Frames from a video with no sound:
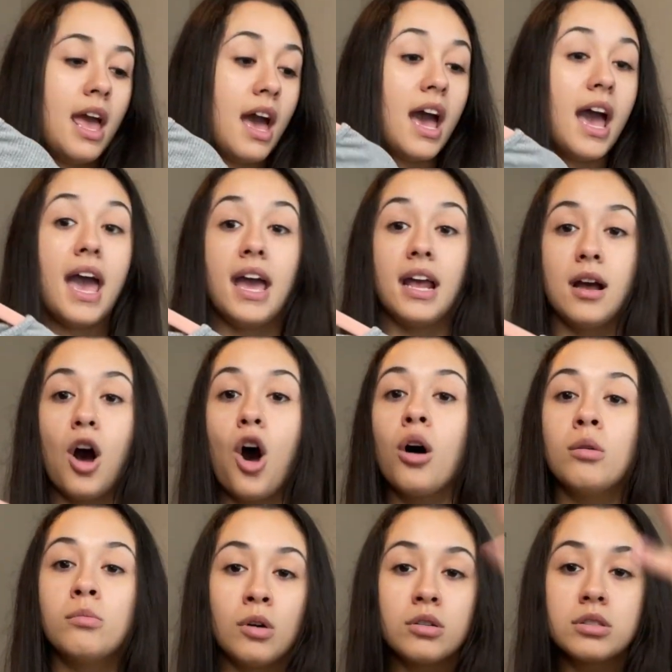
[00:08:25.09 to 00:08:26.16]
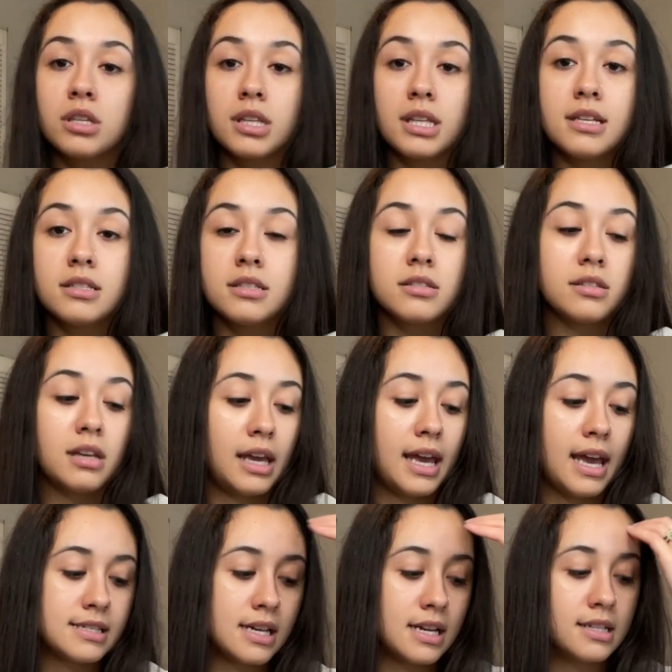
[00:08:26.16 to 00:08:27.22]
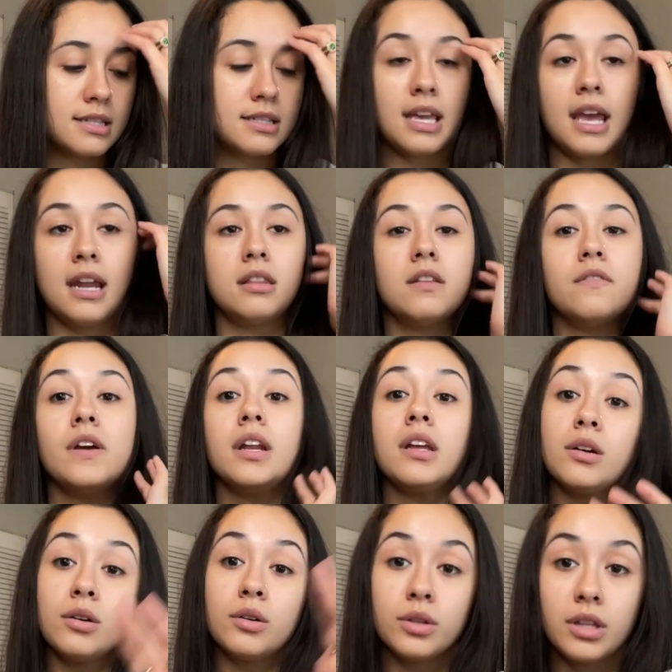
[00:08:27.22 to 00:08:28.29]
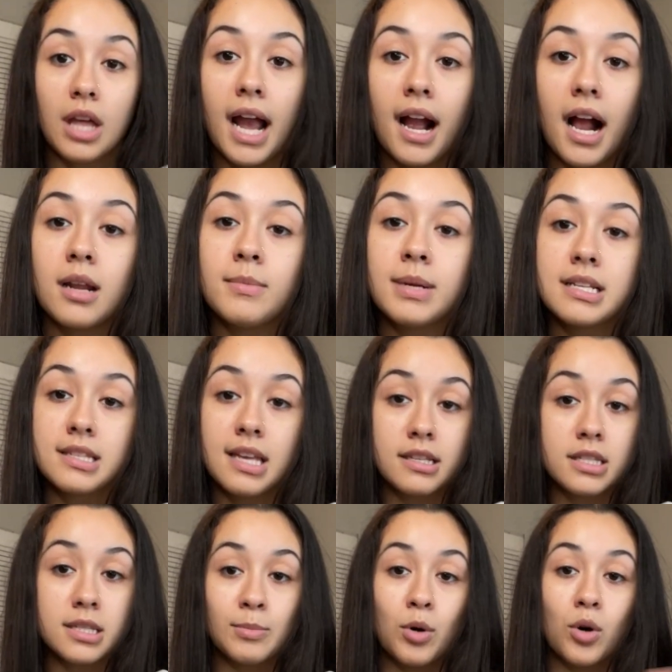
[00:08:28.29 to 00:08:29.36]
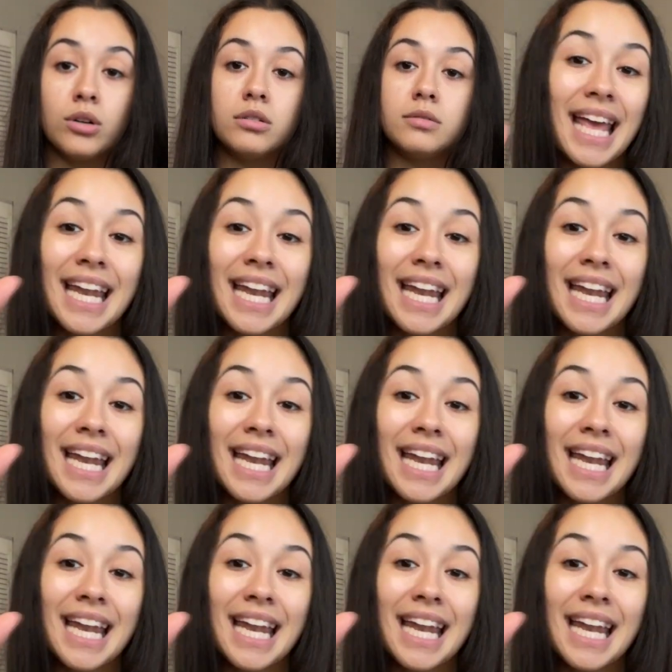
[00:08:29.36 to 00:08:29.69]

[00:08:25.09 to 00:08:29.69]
And oh, most of these, in case I didn't say it in the video, I got them in a size small.